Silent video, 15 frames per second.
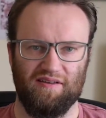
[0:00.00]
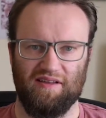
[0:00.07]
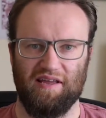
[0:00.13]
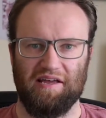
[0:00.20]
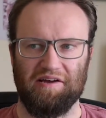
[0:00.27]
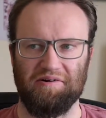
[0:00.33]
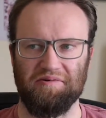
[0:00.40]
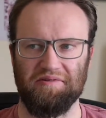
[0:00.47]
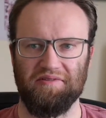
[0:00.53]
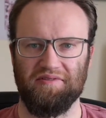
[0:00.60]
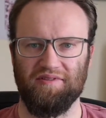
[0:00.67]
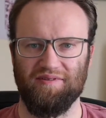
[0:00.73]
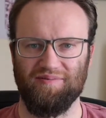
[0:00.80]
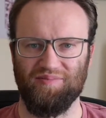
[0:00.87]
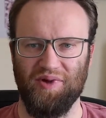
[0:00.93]
health
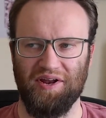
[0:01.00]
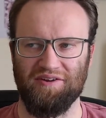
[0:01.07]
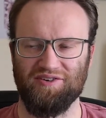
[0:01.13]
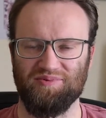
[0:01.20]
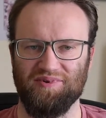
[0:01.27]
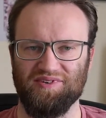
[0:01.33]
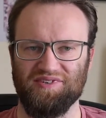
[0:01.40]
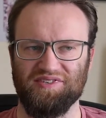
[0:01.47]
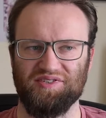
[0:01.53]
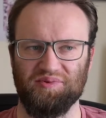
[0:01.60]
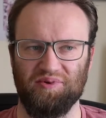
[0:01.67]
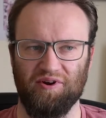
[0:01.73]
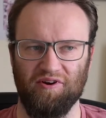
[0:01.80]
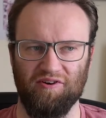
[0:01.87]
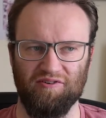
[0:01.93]
management, I
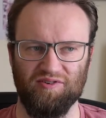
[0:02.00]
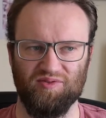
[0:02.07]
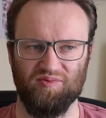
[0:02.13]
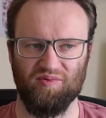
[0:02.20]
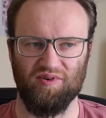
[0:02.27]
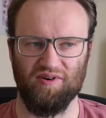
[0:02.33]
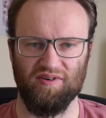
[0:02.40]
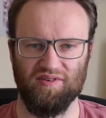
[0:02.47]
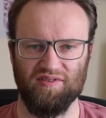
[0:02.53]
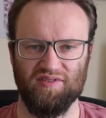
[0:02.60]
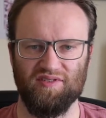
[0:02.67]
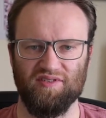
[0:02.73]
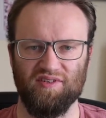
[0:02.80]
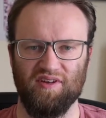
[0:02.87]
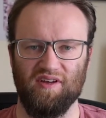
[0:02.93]
suppose,
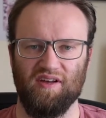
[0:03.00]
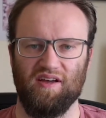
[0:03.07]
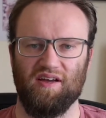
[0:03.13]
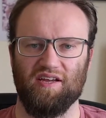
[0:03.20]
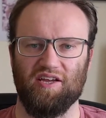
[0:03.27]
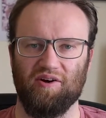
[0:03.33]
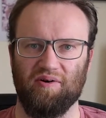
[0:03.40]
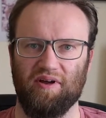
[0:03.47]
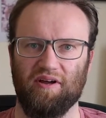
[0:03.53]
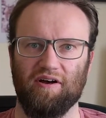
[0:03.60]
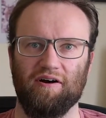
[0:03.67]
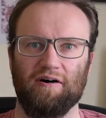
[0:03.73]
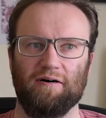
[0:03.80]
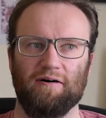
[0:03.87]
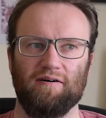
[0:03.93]
was going,
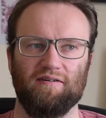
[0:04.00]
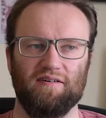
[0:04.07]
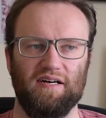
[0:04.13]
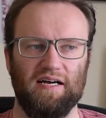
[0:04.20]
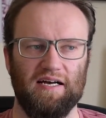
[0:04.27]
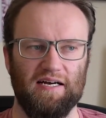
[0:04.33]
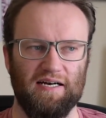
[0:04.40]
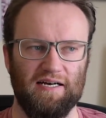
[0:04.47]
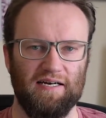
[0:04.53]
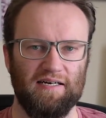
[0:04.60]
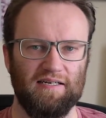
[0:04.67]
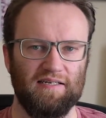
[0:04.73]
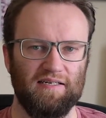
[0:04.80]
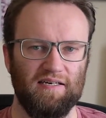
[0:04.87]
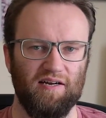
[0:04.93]

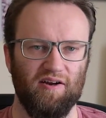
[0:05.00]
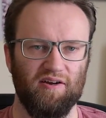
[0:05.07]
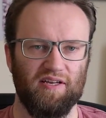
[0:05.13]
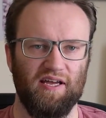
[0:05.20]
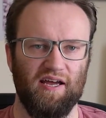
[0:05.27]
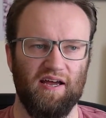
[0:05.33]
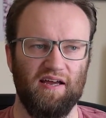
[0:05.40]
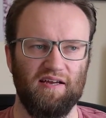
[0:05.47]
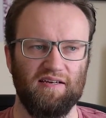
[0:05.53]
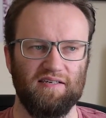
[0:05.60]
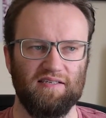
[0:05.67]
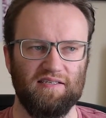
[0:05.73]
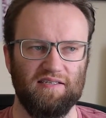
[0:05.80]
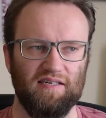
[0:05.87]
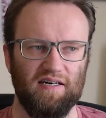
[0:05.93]
okay,
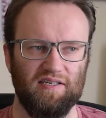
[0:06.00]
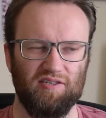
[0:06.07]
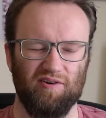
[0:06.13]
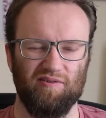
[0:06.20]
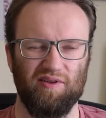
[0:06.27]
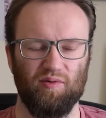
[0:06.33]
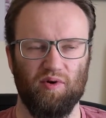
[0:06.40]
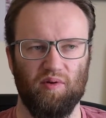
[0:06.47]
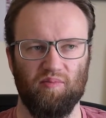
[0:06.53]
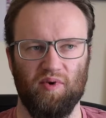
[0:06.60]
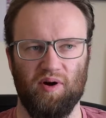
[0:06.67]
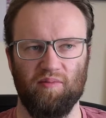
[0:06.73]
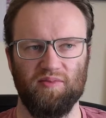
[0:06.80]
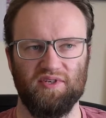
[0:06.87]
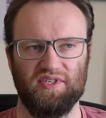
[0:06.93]
I don't really want
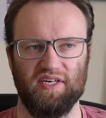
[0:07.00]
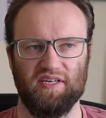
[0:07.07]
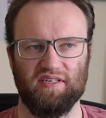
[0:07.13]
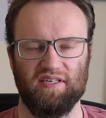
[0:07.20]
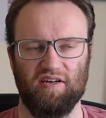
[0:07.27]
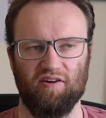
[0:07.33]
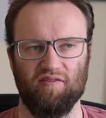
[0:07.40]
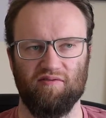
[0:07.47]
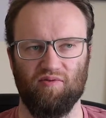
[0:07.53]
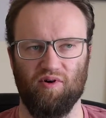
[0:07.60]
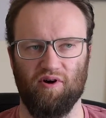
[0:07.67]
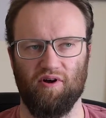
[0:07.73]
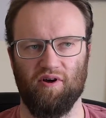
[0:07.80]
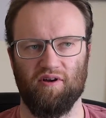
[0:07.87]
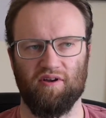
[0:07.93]
mum to take a day off
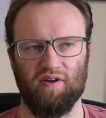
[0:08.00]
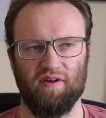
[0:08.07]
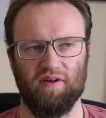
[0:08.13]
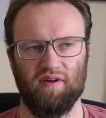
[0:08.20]
work,